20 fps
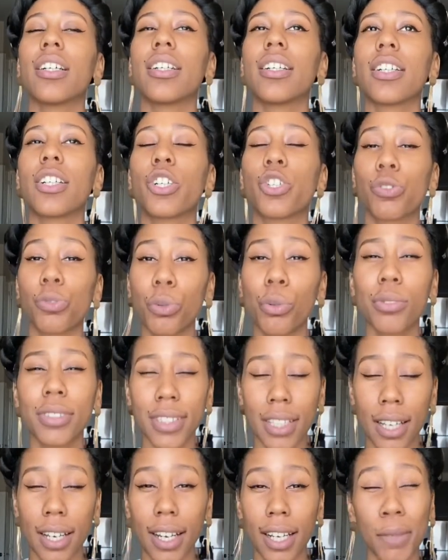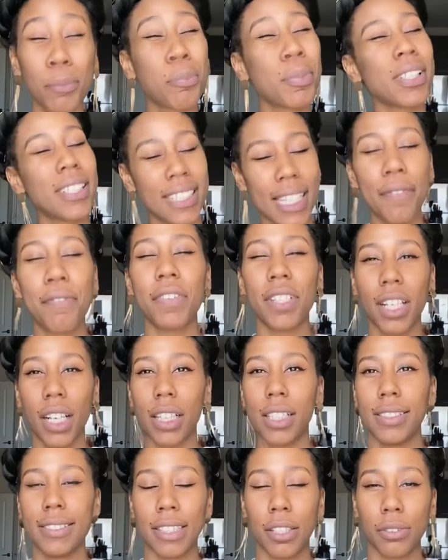Cruise Line, but
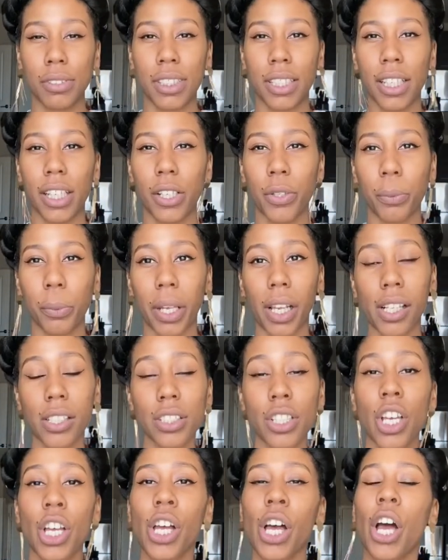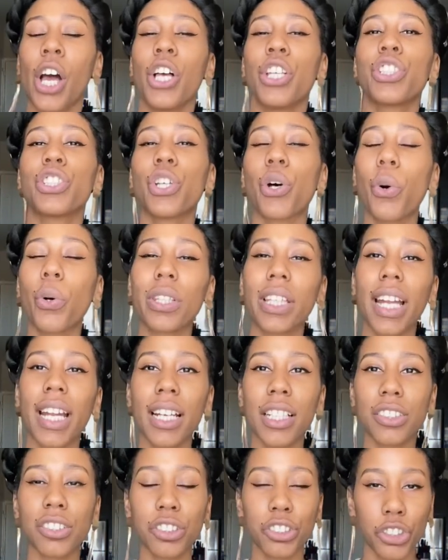definitely Delta Airways. So,
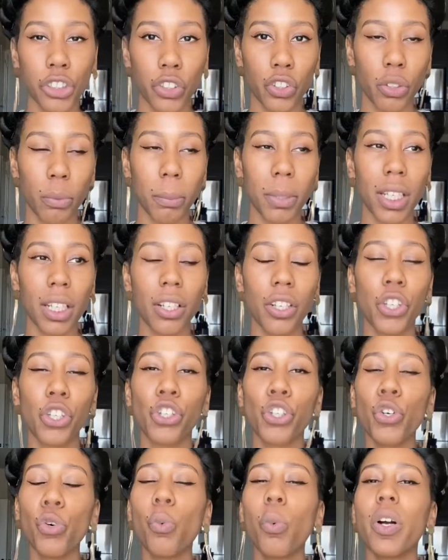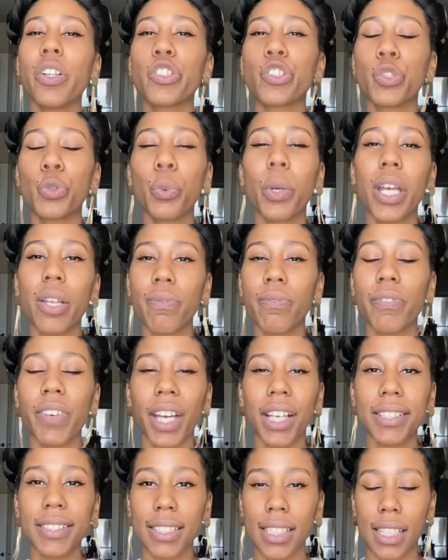ladies and gentlemen, you want to
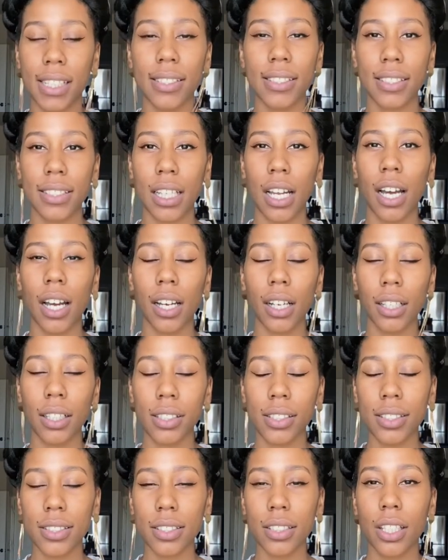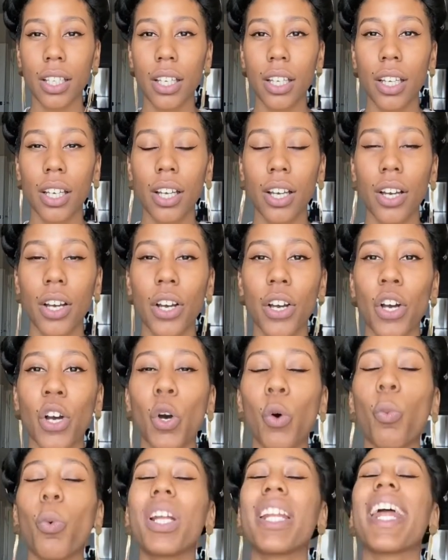invest in stocks
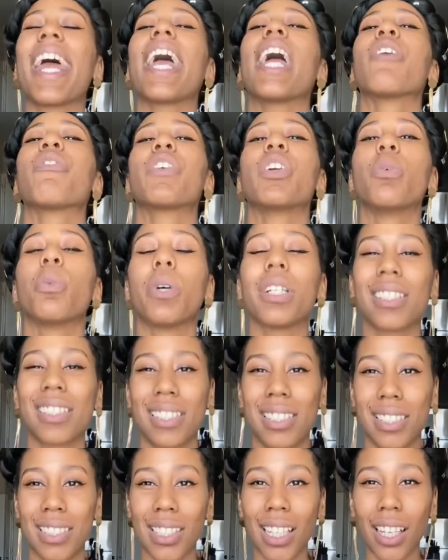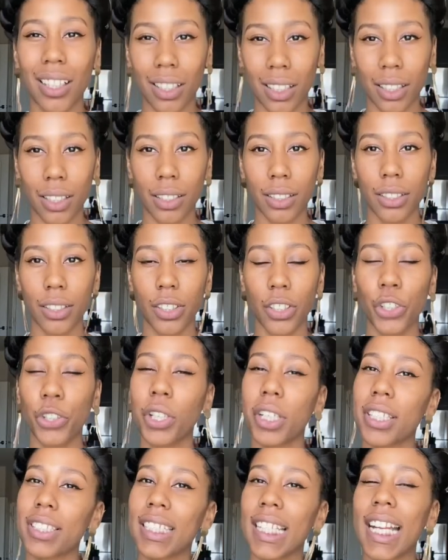when everyone's selling. You
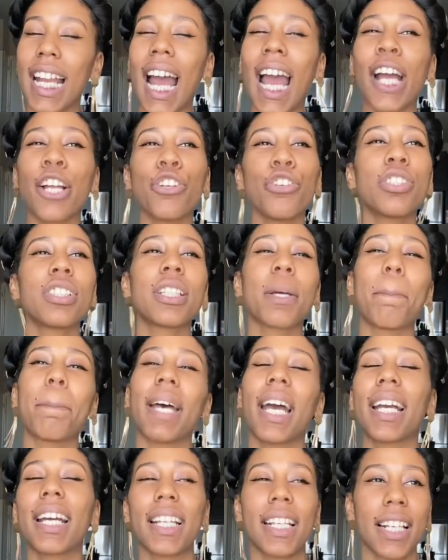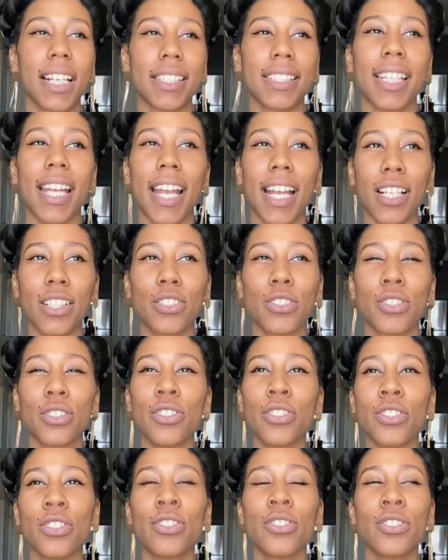understand? I used to, back in the day,
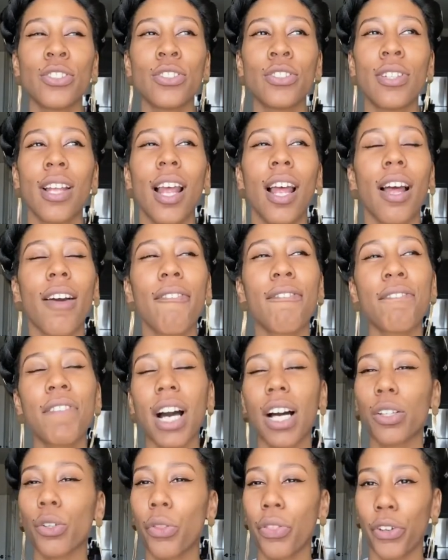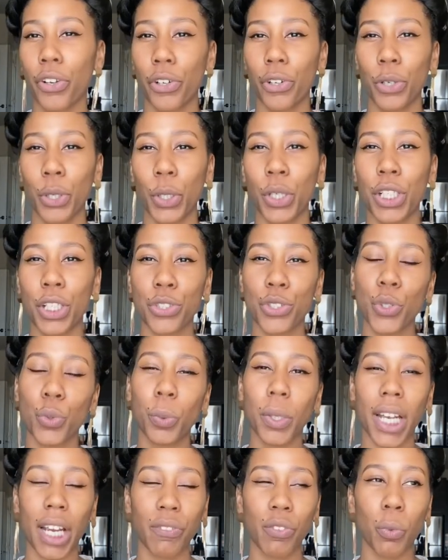follow the herd and do
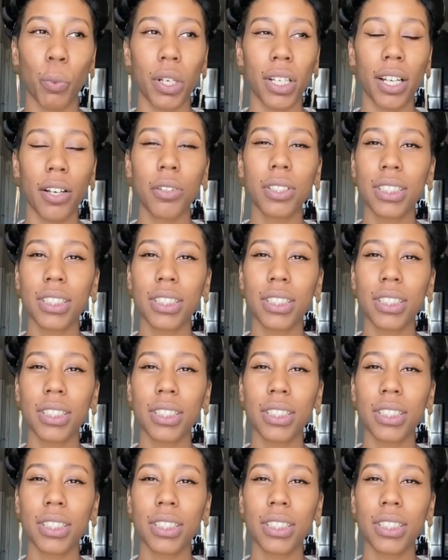what everyone else